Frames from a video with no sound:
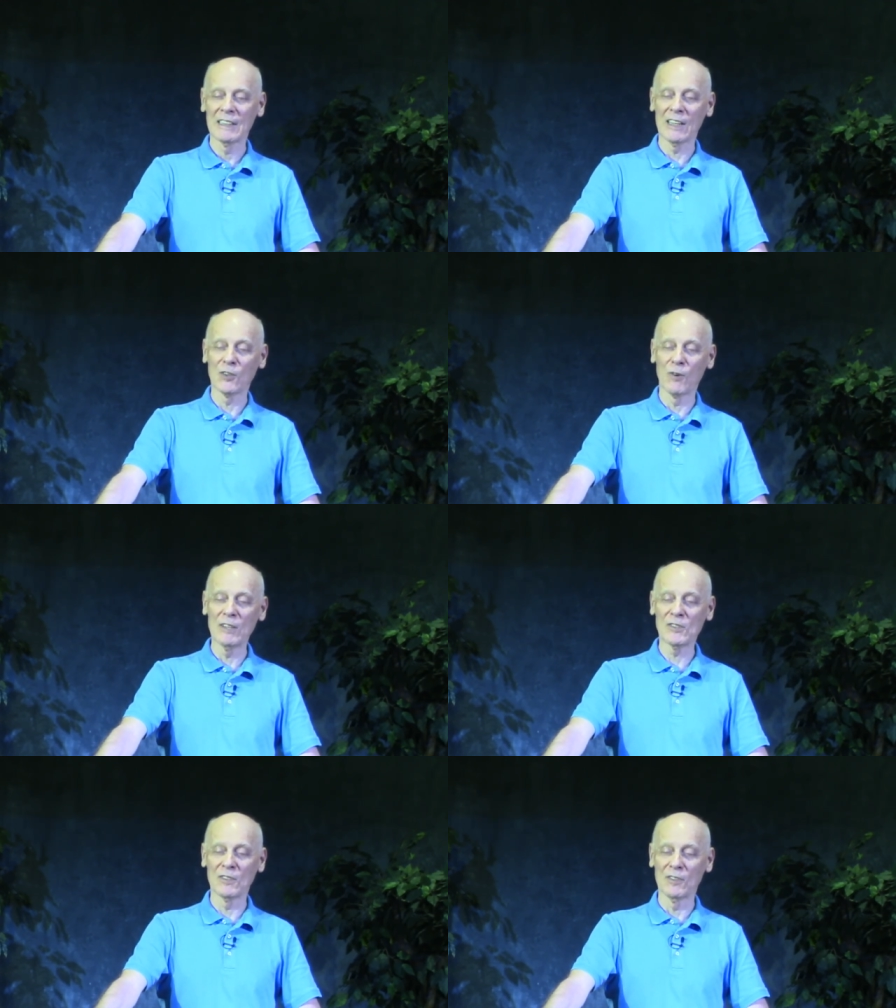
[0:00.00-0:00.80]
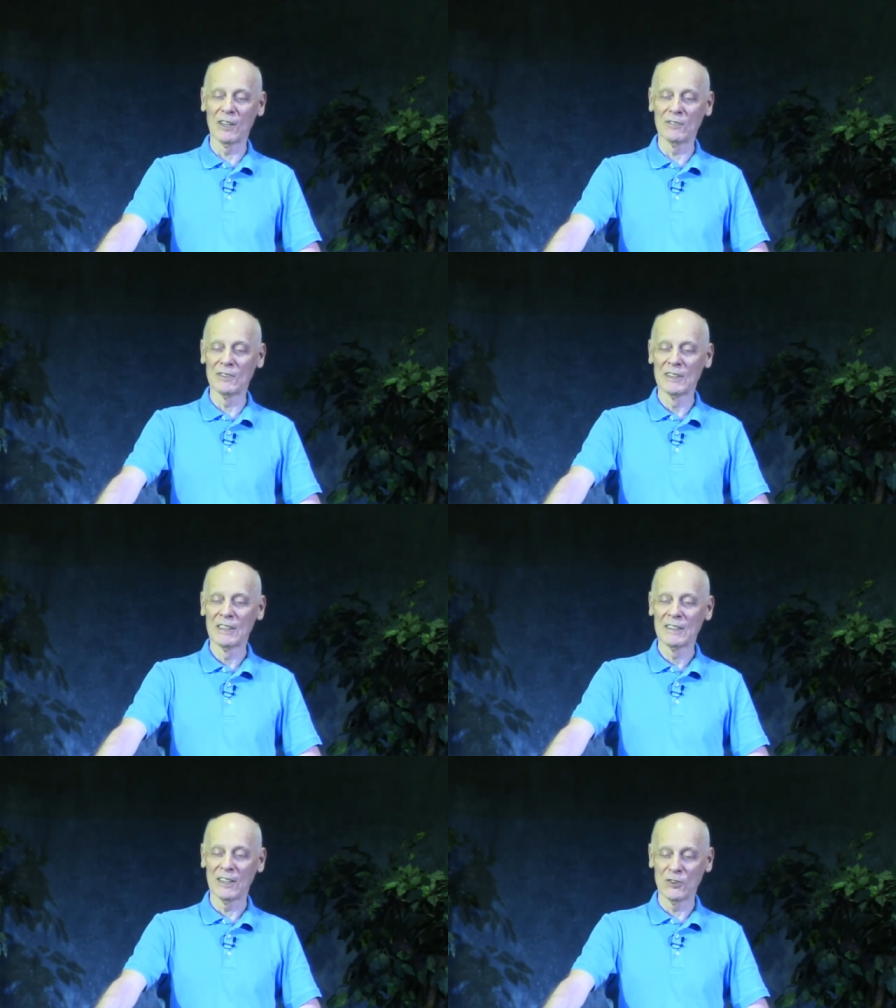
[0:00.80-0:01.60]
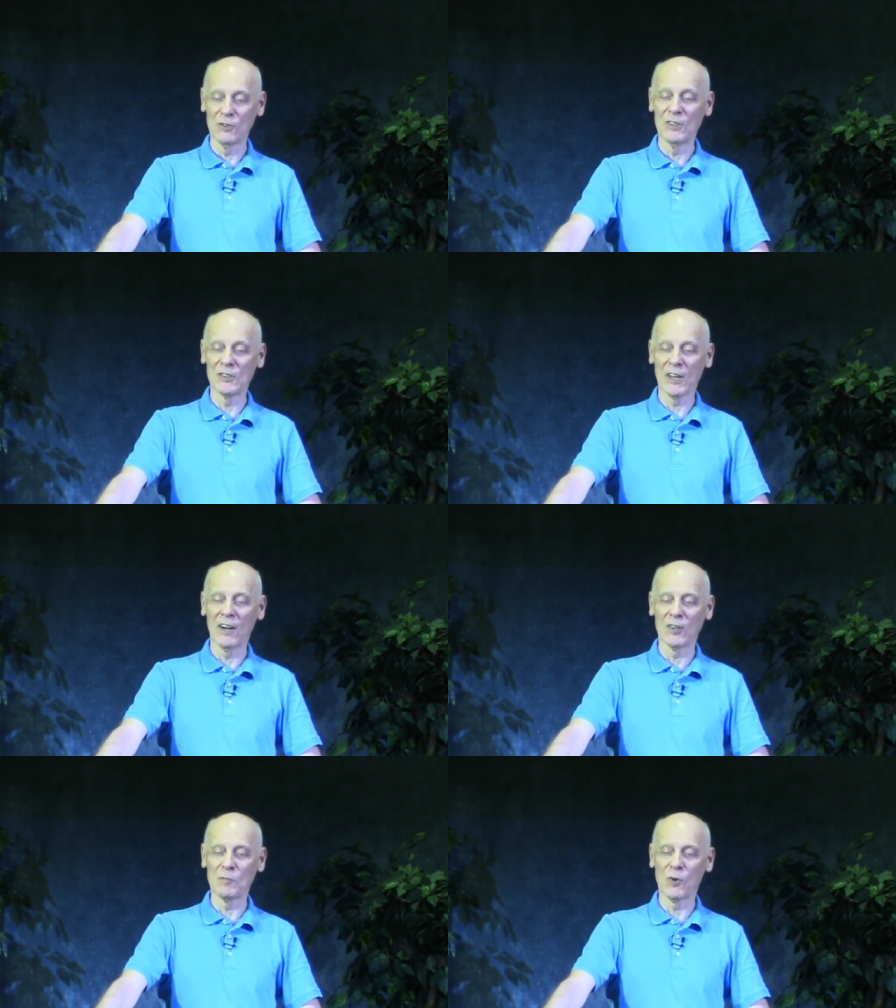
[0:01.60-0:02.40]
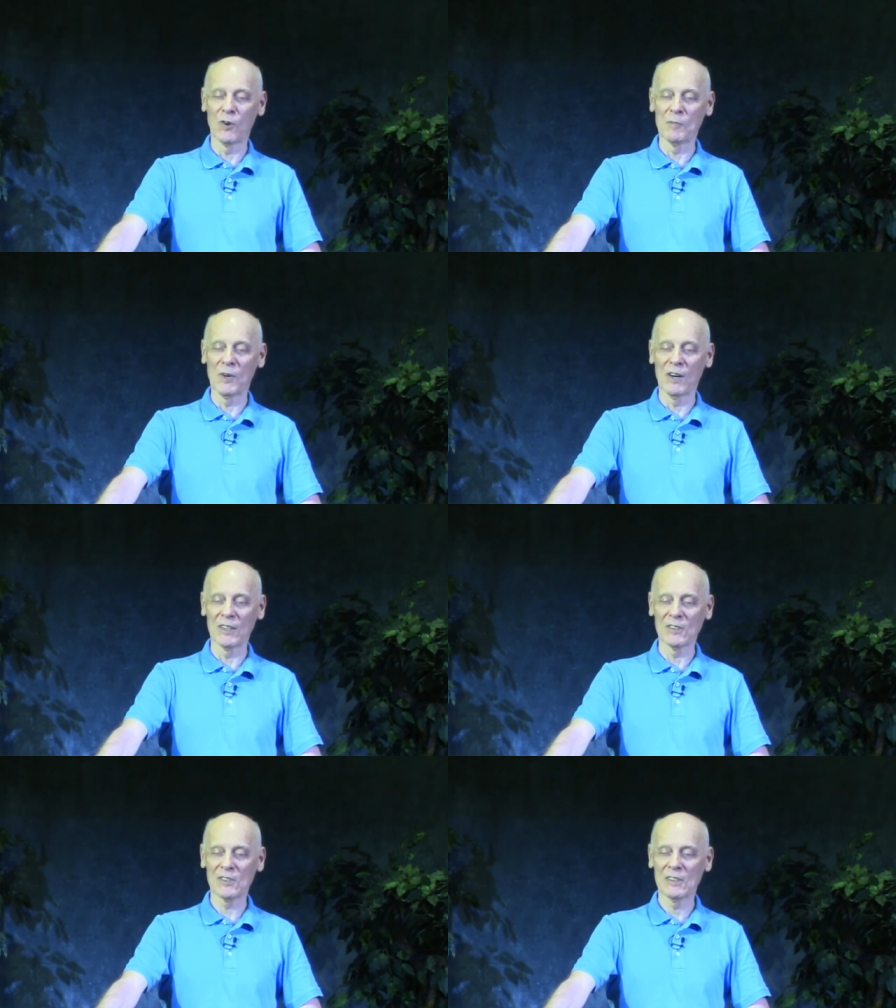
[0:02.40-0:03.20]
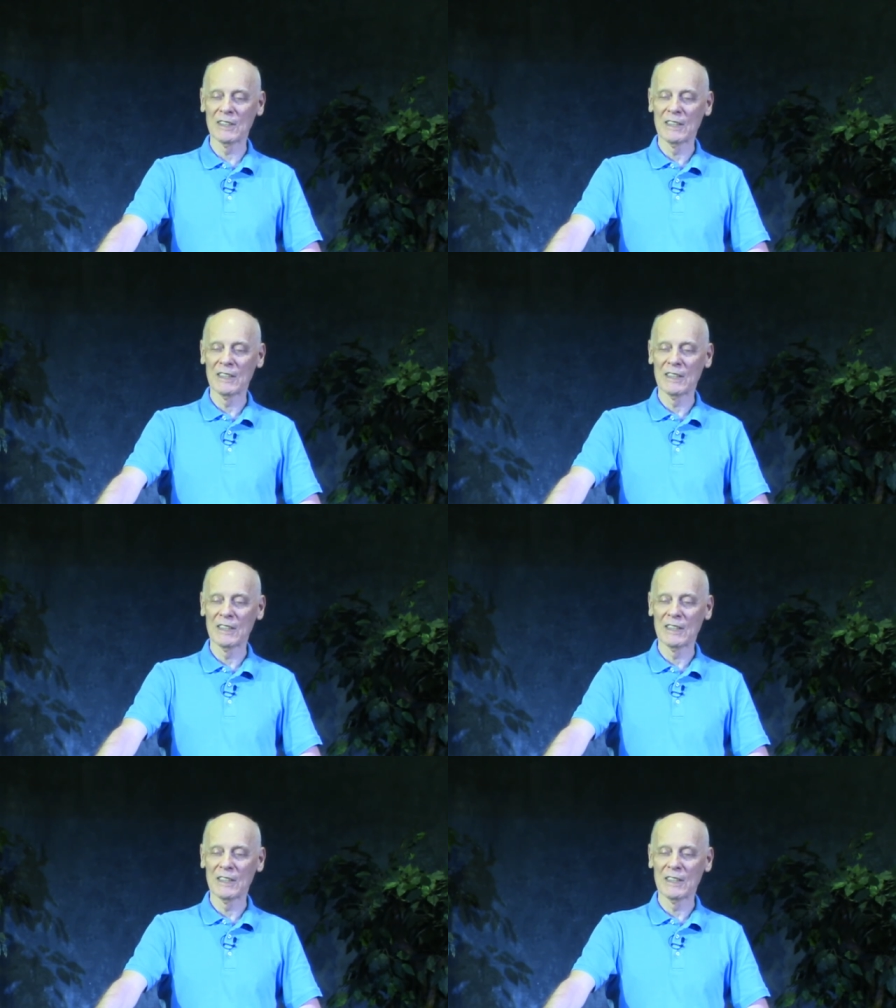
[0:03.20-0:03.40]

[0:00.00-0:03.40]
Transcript: and grace and love that you desire to pour upon us.